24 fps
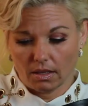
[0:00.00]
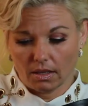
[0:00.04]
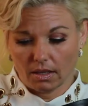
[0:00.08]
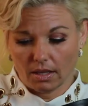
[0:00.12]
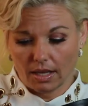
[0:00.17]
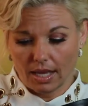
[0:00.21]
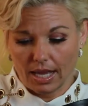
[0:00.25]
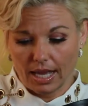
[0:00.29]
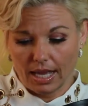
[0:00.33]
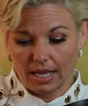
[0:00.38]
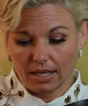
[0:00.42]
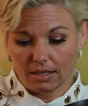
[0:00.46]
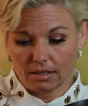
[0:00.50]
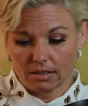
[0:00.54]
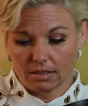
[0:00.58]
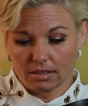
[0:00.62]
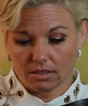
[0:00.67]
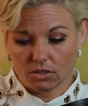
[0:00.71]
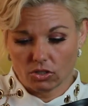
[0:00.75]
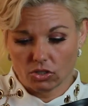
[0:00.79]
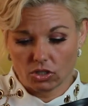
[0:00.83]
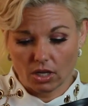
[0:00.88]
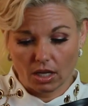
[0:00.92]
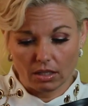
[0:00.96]
And
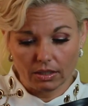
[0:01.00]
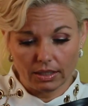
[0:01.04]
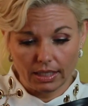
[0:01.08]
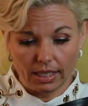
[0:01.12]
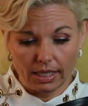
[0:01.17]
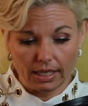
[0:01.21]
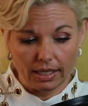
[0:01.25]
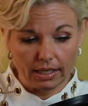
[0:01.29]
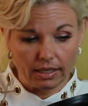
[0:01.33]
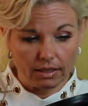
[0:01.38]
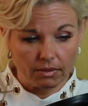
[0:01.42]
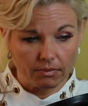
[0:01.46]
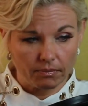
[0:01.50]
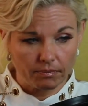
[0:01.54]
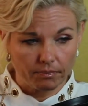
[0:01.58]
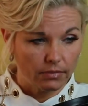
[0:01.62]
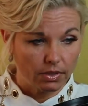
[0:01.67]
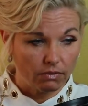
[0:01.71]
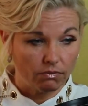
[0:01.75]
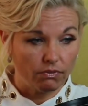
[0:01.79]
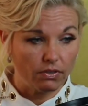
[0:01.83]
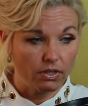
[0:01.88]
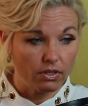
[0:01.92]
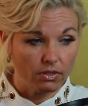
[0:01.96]
Shelley
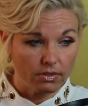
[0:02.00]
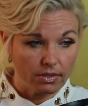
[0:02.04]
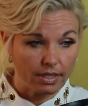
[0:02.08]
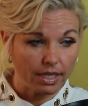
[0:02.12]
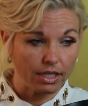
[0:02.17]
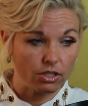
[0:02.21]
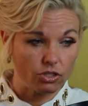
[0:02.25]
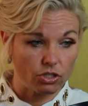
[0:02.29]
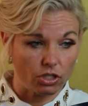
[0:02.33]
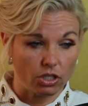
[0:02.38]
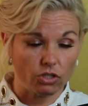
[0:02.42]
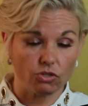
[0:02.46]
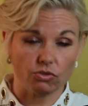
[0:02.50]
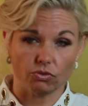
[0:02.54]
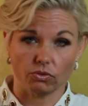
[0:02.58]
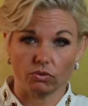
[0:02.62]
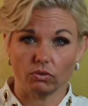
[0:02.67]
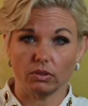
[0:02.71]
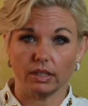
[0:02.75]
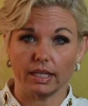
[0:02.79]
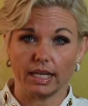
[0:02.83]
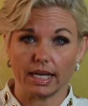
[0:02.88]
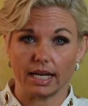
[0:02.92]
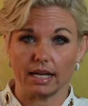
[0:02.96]
feels like she
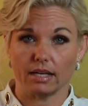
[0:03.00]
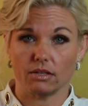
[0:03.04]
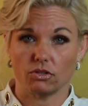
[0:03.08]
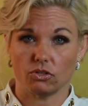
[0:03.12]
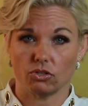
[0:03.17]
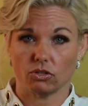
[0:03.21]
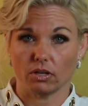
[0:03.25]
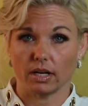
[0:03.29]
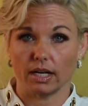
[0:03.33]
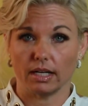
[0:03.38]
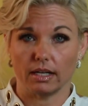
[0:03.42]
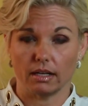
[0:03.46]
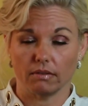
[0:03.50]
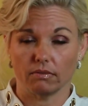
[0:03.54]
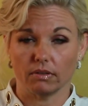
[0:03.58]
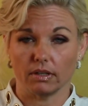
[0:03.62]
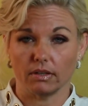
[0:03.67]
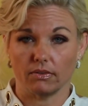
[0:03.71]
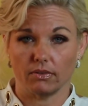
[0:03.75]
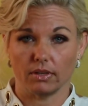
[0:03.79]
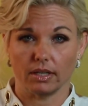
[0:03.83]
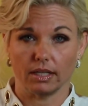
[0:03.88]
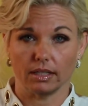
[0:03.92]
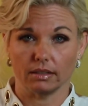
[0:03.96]
truly has tried
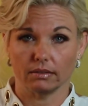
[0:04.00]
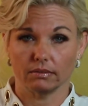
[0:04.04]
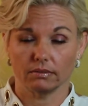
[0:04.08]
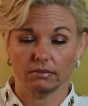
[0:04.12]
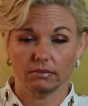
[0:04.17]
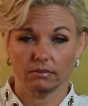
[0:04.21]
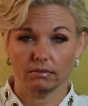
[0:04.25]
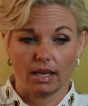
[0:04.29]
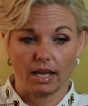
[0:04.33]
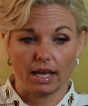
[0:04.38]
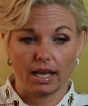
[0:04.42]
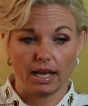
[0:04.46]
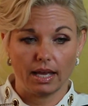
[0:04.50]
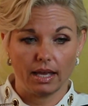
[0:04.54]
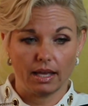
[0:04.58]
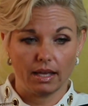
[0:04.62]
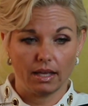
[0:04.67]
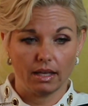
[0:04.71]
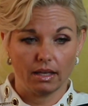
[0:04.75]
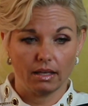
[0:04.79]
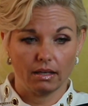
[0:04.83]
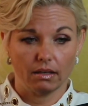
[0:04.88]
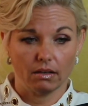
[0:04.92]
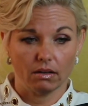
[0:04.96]
everything
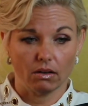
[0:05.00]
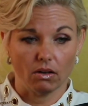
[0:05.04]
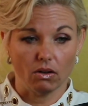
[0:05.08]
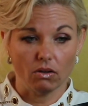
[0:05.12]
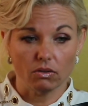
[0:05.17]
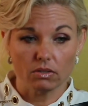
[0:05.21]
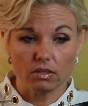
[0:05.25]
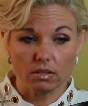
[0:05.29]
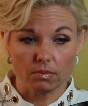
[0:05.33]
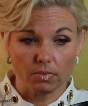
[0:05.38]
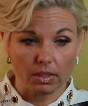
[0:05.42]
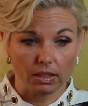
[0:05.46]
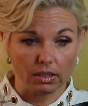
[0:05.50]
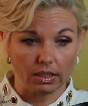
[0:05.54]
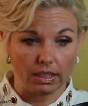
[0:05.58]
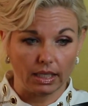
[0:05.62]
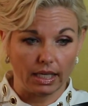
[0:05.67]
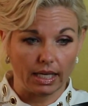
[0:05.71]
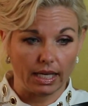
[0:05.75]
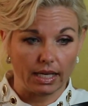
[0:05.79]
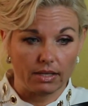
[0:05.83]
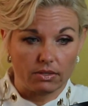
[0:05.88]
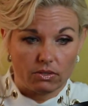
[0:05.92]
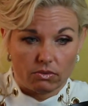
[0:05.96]
and ultimately
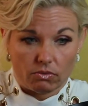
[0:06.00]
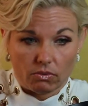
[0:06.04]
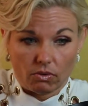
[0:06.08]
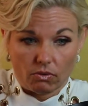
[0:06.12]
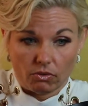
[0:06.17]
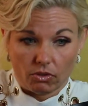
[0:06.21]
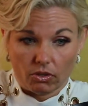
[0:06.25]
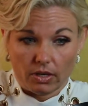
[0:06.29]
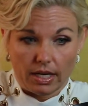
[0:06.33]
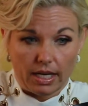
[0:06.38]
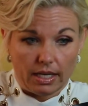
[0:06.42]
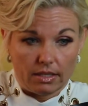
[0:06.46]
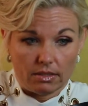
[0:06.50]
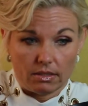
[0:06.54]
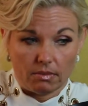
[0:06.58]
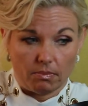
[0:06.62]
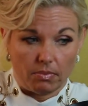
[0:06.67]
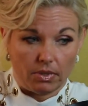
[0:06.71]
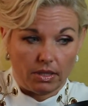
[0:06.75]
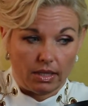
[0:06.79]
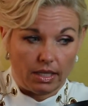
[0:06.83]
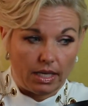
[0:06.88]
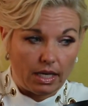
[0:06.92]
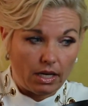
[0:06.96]
has thrown her hands up
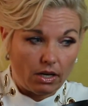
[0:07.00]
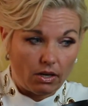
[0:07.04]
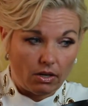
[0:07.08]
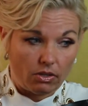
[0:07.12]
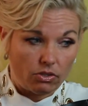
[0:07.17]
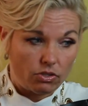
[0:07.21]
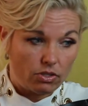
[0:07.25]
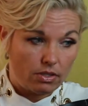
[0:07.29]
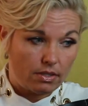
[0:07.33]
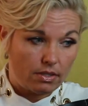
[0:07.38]
in the air and just